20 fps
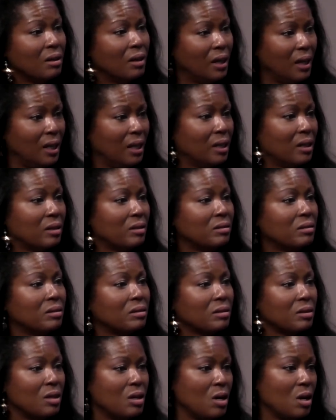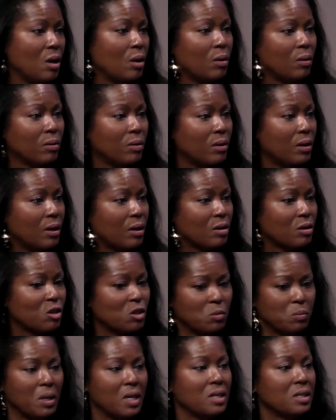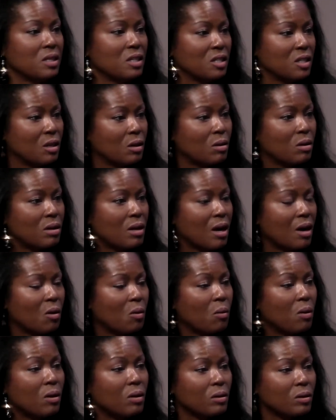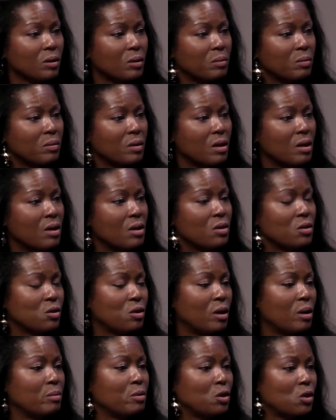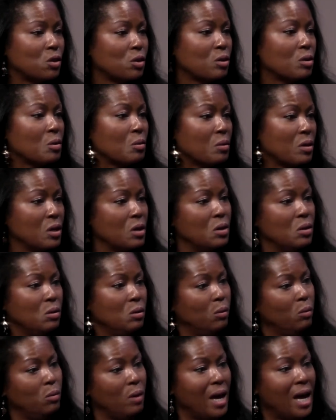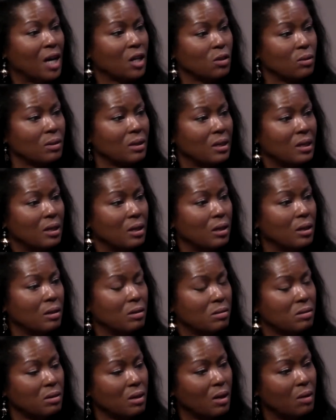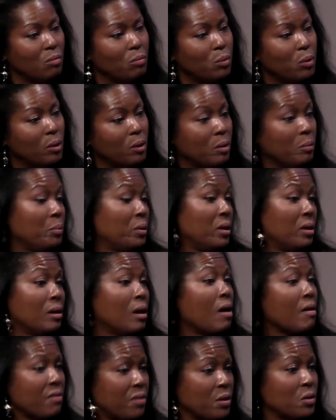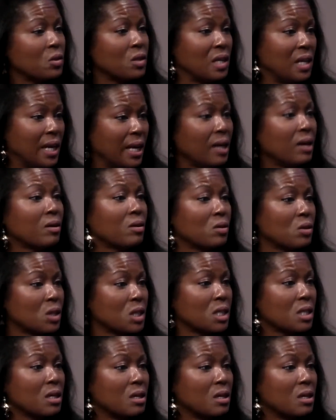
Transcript: And, there are spaces that are not welcome. So I'm sure when you actually get and peel off those layers,